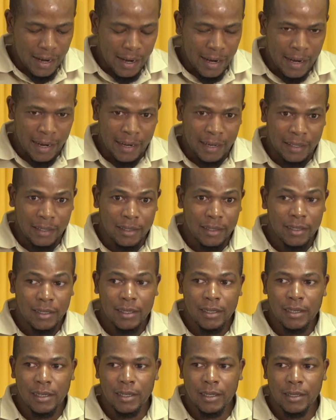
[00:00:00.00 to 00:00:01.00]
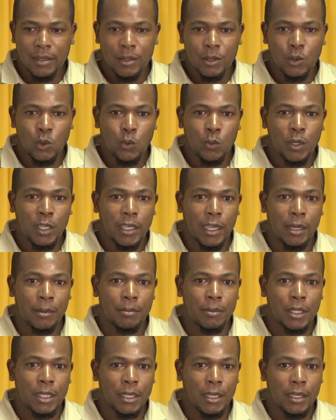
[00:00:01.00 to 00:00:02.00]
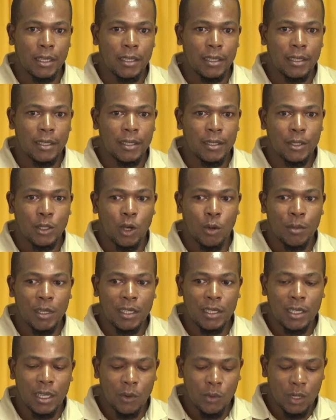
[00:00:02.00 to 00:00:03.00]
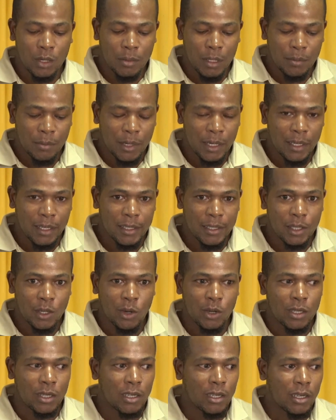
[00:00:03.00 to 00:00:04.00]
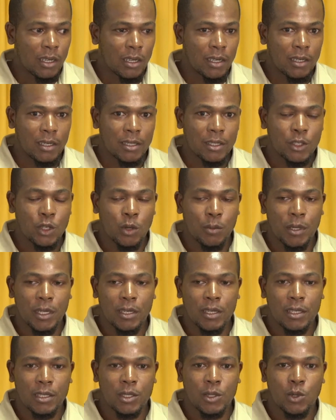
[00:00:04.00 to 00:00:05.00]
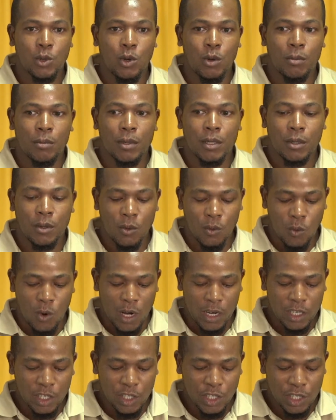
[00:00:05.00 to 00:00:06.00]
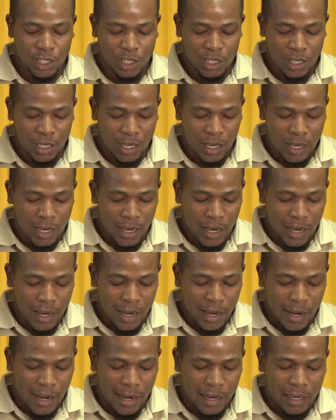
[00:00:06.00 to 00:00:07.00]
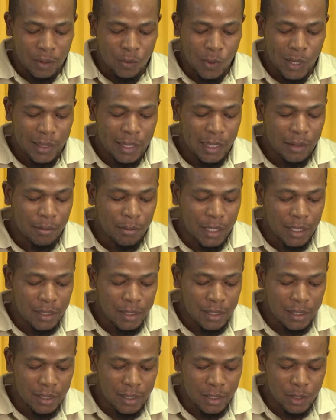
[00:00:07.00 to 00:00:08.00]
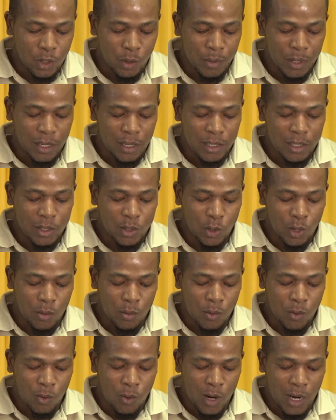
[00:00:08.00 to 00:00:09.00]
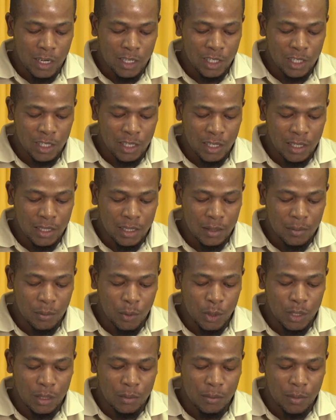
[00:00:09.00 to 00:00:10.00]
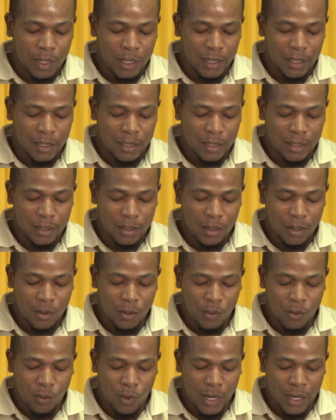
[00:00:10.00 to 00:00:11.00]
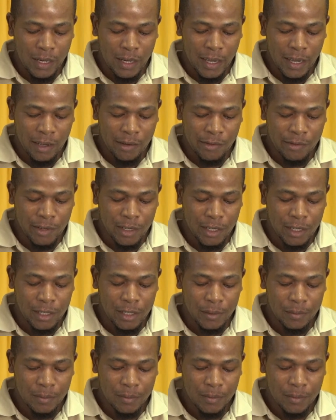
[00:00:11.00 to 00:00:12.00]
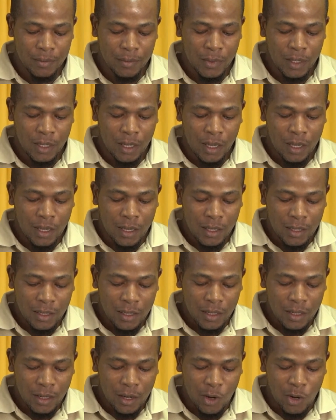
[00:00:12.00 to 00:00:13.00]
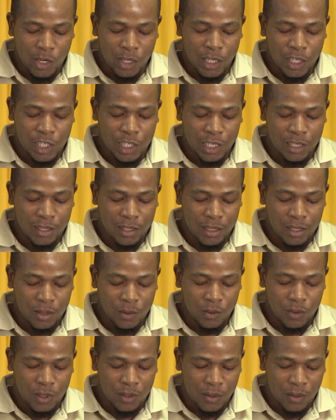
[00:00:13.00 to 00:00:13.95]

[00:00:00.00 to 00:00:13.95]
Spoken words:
At 2 p.m. today, Dominica will be placed under a tropical storm watch. And what that means is a tropical storm watch is put in place whenever conditions